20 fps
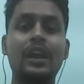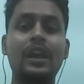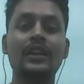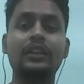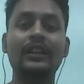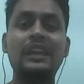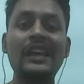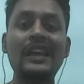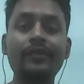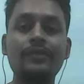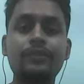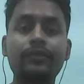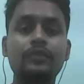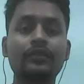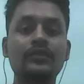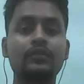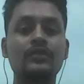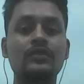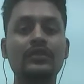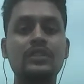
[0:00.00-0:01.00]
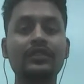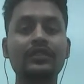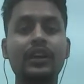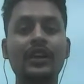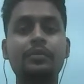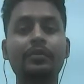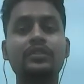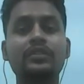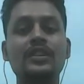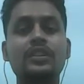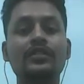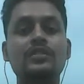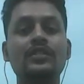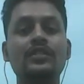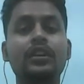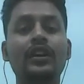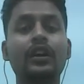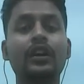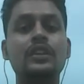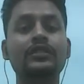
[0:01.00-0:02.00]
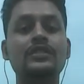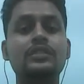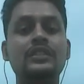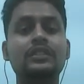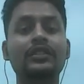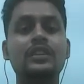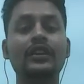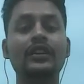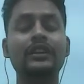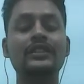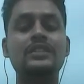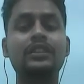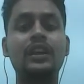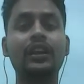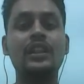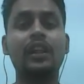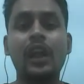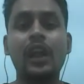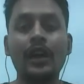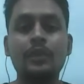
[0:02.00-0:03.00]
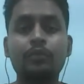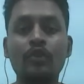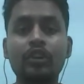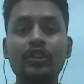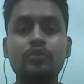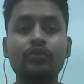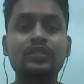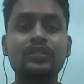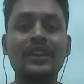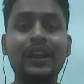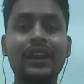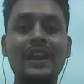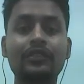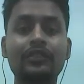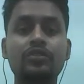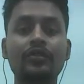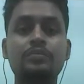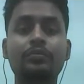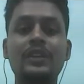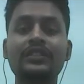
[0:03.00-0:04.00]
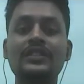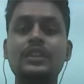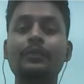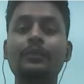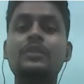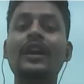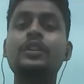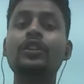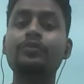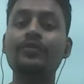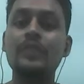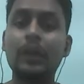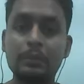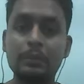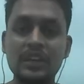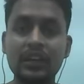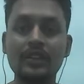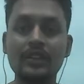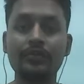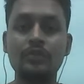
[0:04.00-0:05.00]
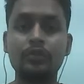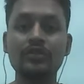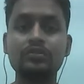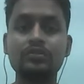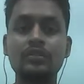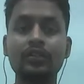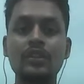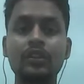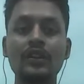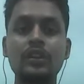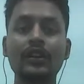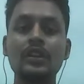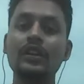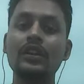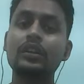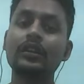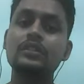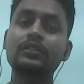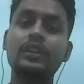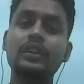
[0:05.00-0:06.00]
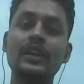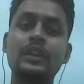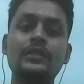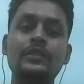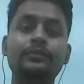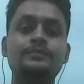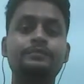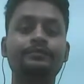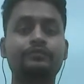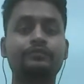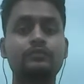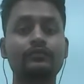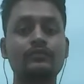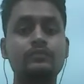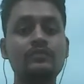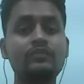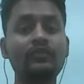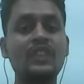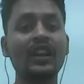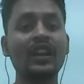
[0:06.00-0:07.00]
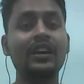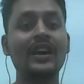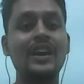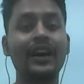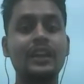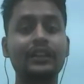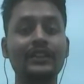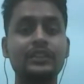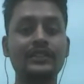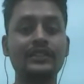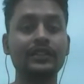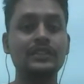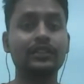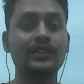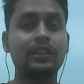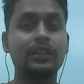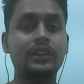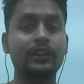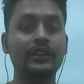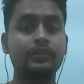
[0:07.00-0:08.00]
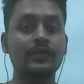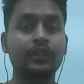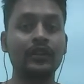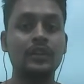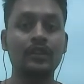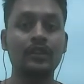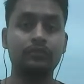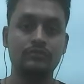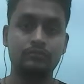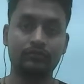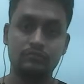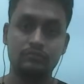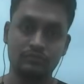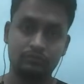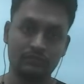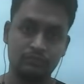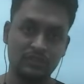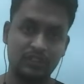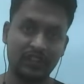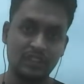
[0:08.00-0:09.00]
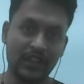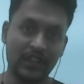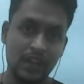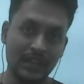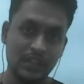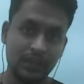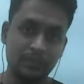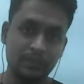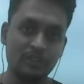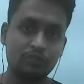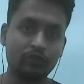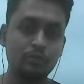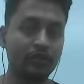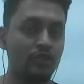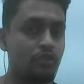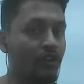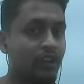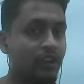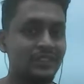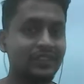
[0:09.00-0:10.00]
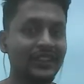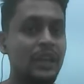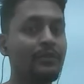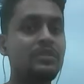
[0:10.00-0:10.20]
And if the surface the add molecules are adsorbed by some kind of chemical force, then this is like that time that will be called as